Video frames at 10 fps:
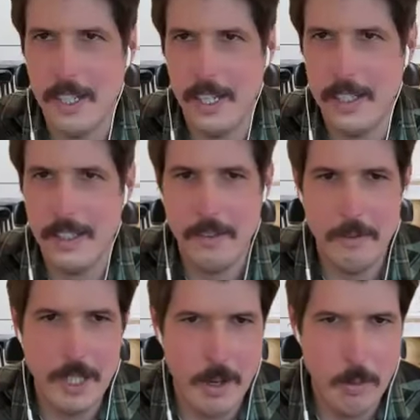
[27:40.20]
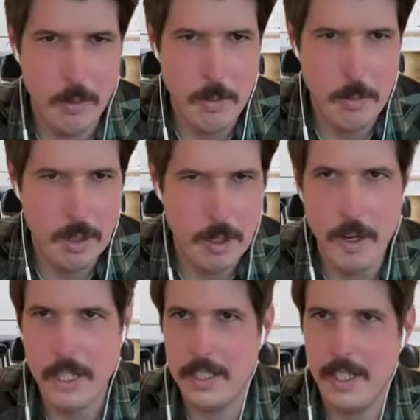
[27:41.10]
Okay, we got one more
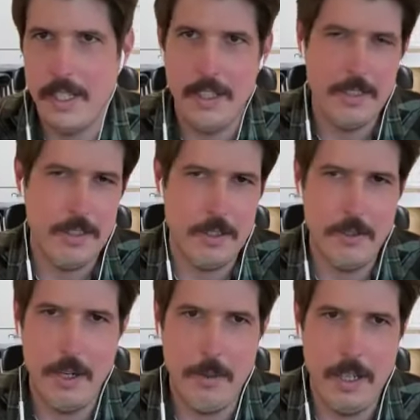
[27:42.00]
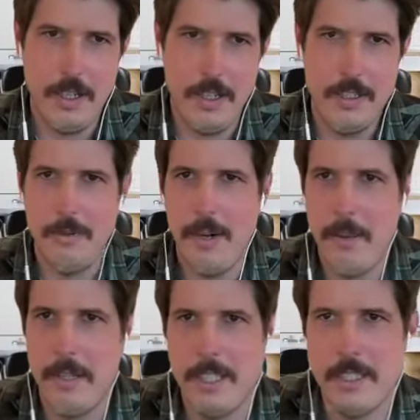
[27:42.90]
question. I think this is a great way to
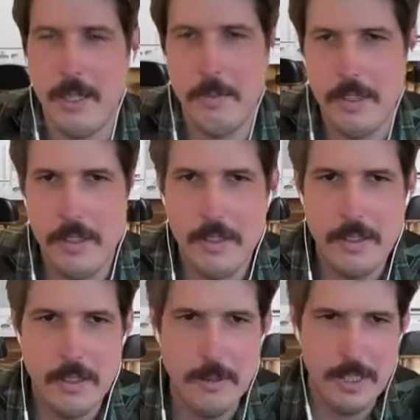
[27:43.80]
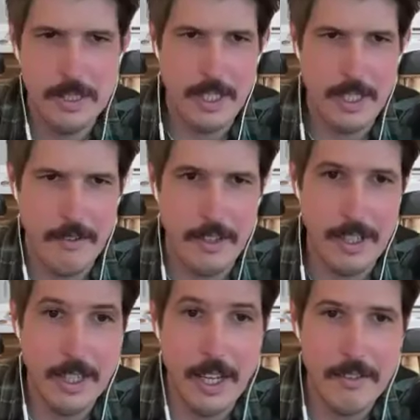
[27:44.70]
wrap things up with 2 minutes left. And
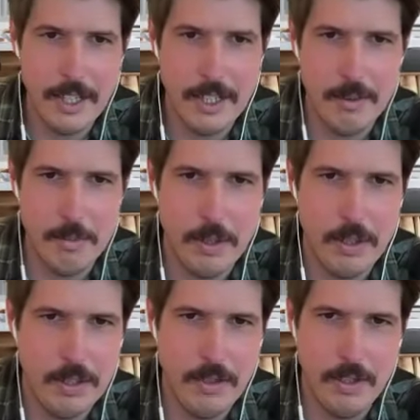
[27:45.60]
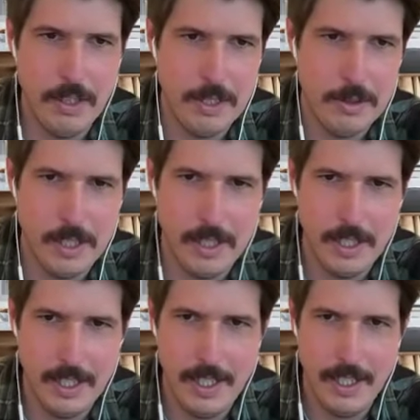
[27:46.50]
I'd love to hear from both of you on this
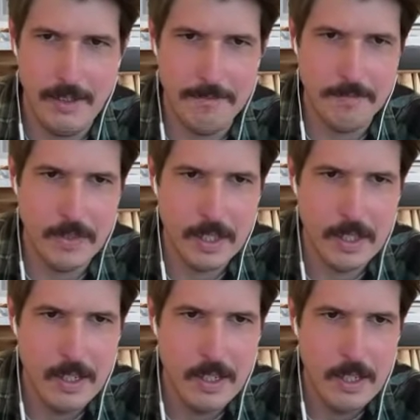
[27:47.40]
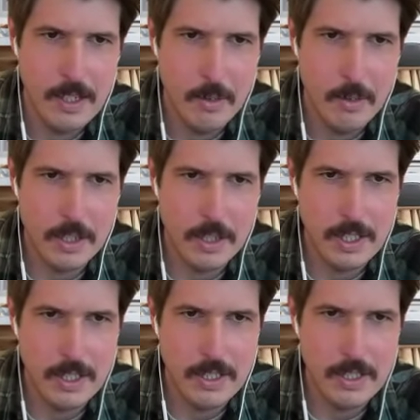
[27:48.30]
one, which
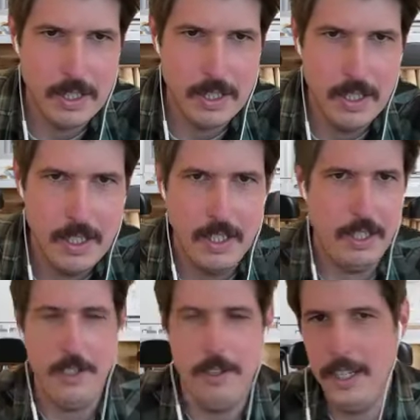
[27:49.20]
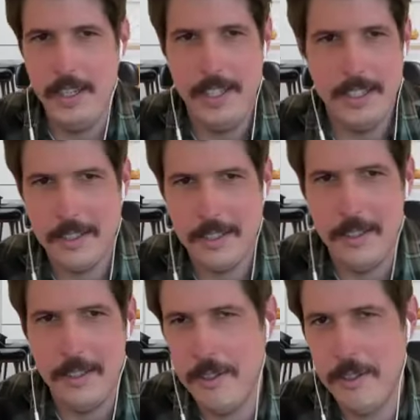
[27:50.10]
is, in this
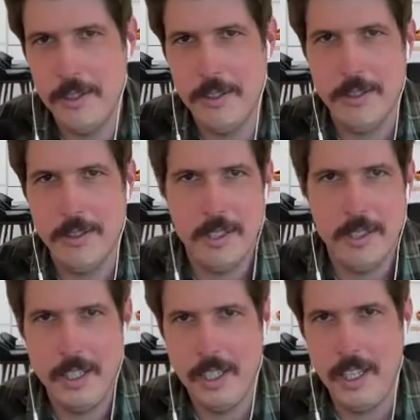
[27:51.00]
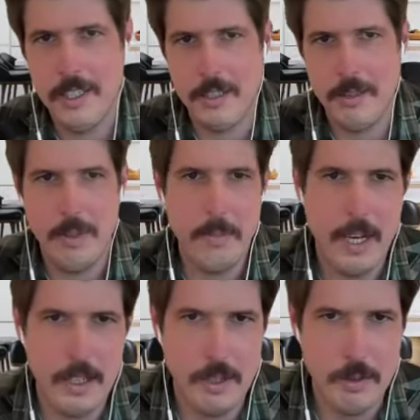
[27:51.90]
whole kitchen
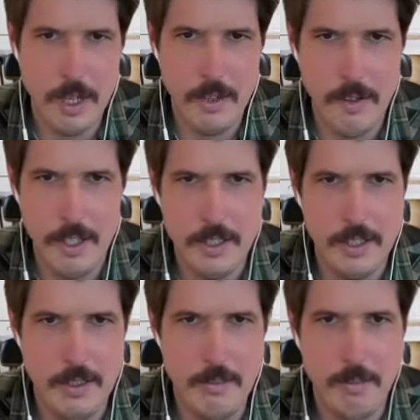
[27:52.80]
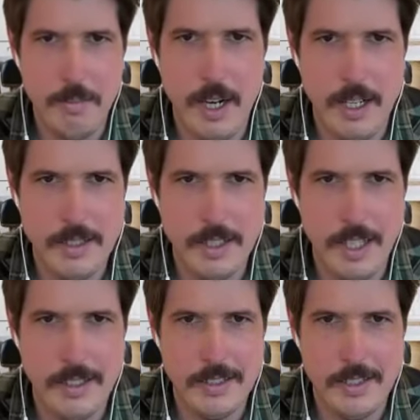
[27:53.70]
remodel renovation
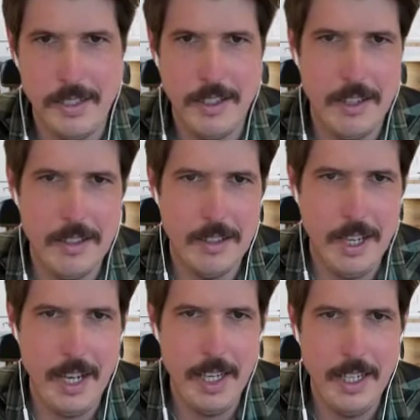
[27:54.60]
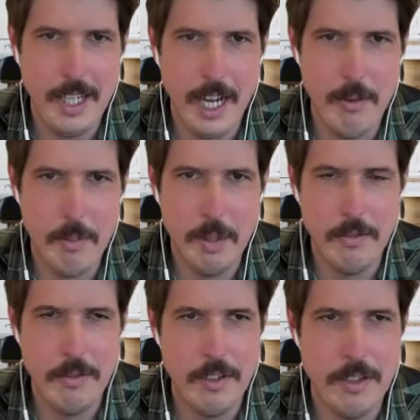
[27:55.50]
process, are there any common
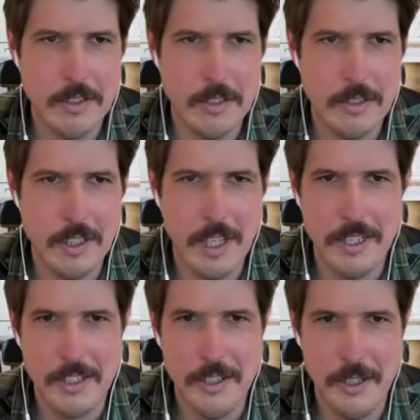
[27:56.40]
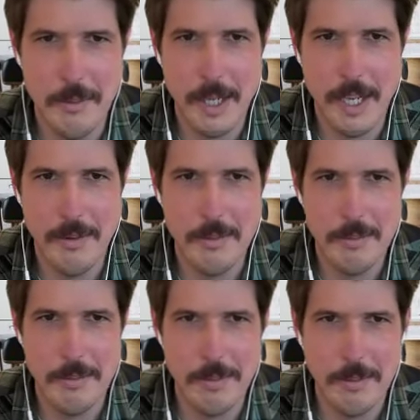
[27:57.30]
pitfalls I should know about
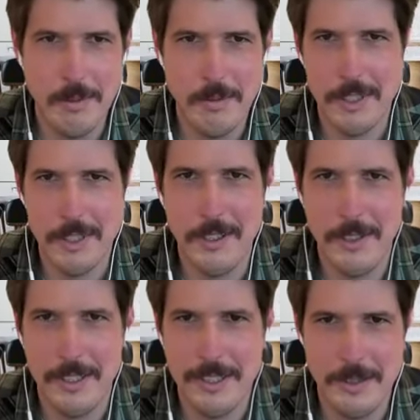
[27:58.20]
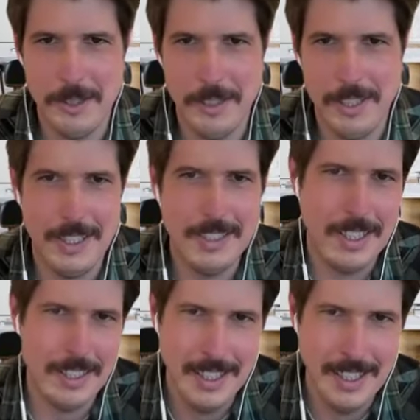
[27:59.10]
before going into it, or things
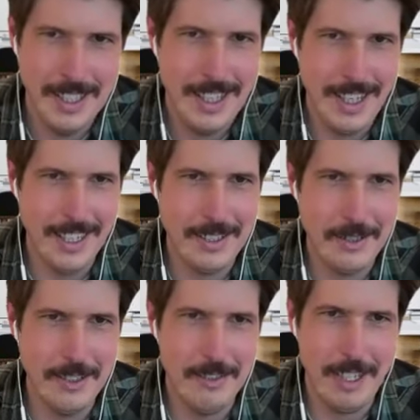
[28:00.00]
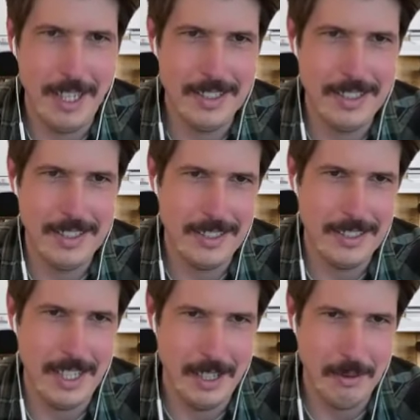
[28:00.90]
I could do in advance to
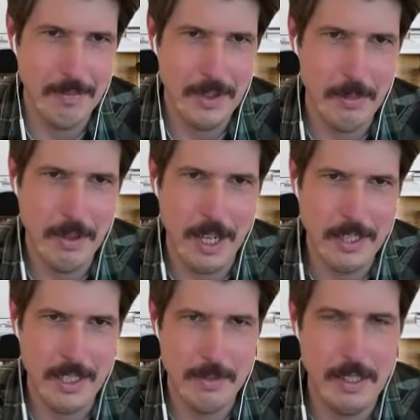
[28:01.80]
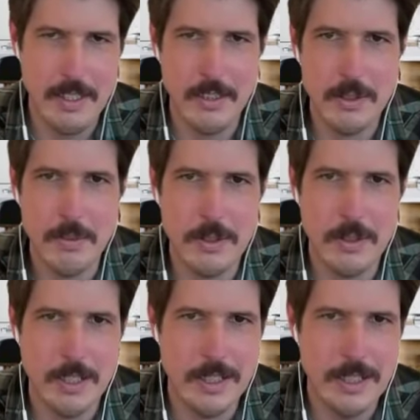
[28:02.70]
just help the process be a little
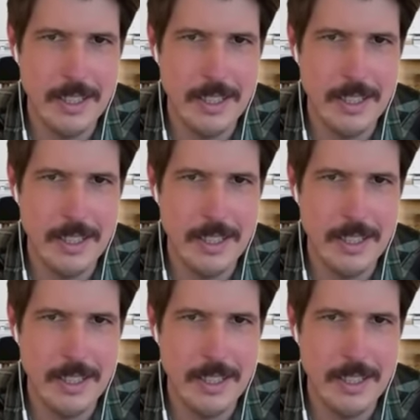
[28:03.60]
smoother?